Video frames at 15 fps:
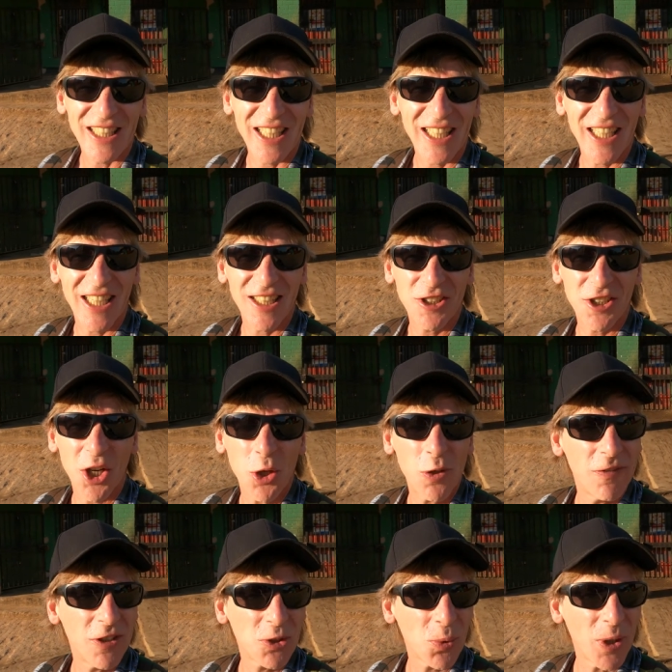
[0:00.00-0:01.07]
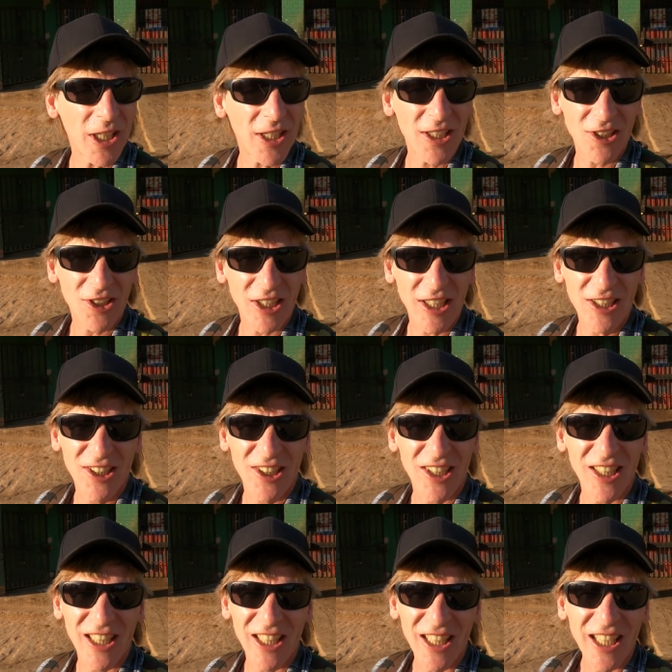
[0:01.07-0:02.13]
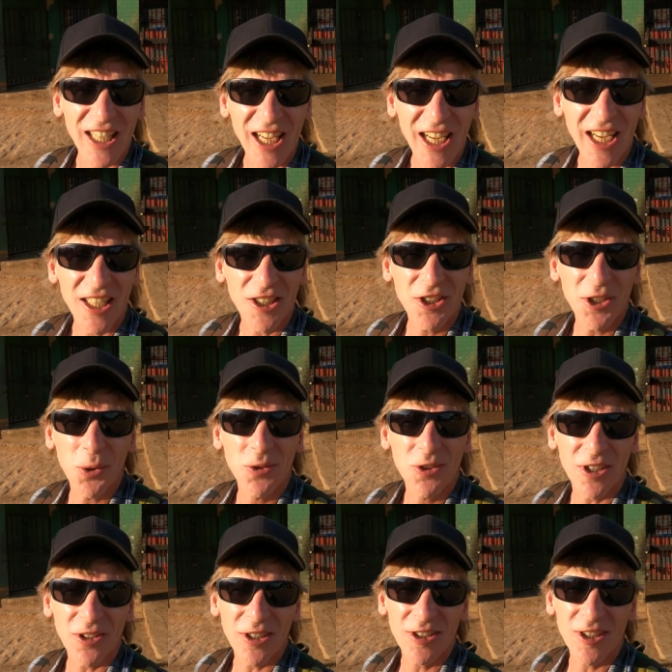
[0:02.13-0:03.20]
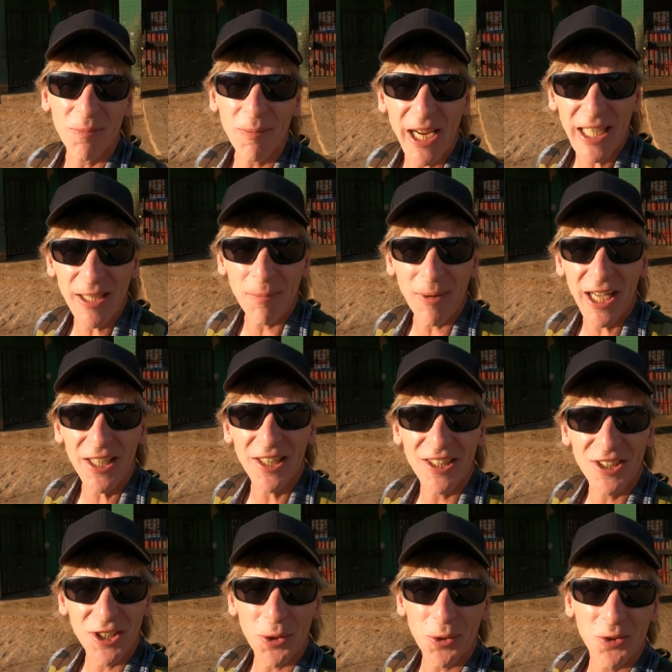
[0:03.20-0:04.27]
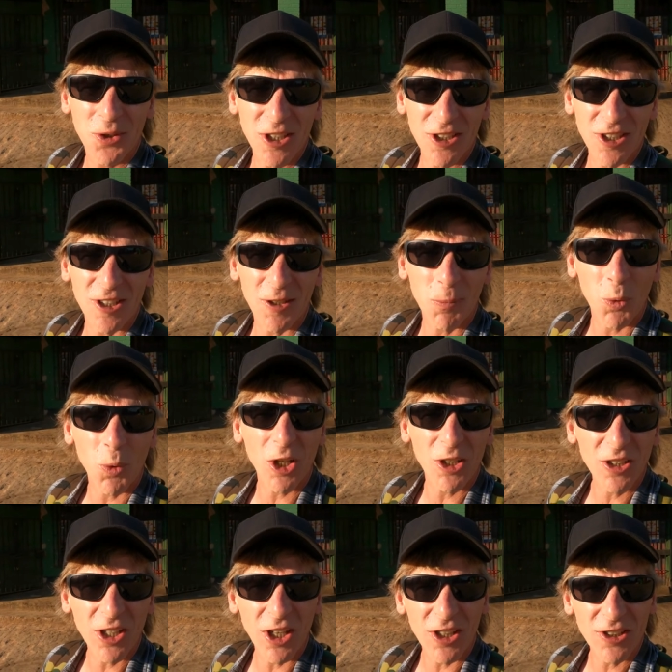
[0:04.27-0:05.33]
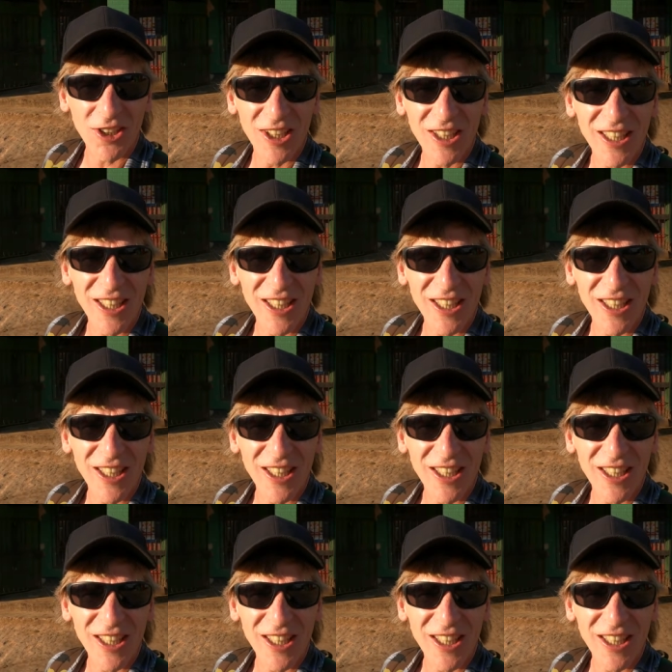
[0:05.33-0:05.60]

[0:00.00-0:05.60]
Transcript: uh, Jehovah's Witnesses, uh, Chiuta is the main man, Chiuta is the number one god.